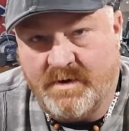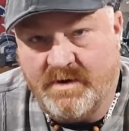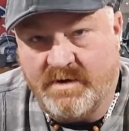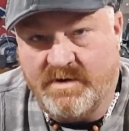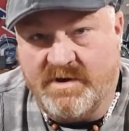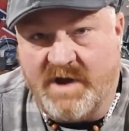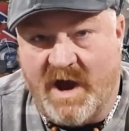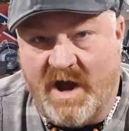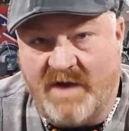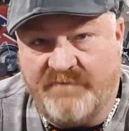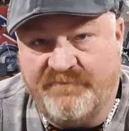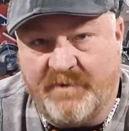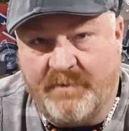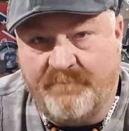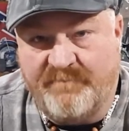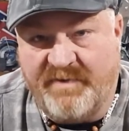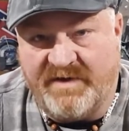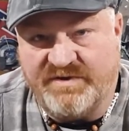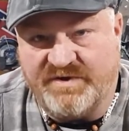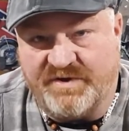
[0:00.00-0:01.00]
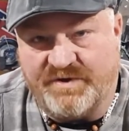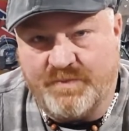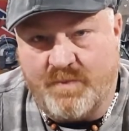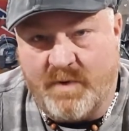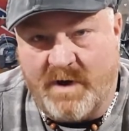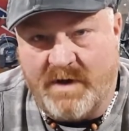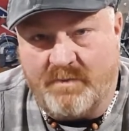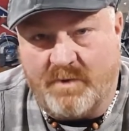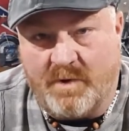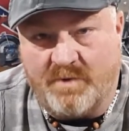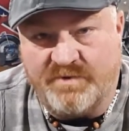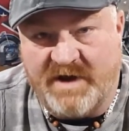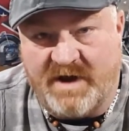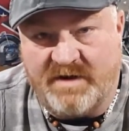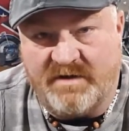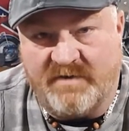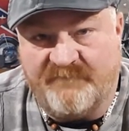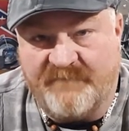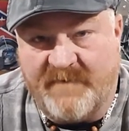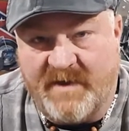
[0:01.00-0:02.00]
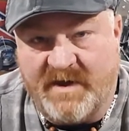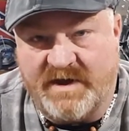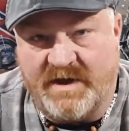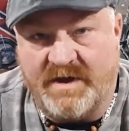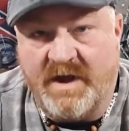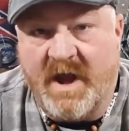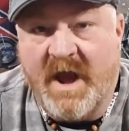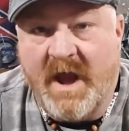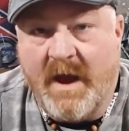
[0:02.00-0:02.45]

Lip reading: God forbid the sweat rolled down the fucking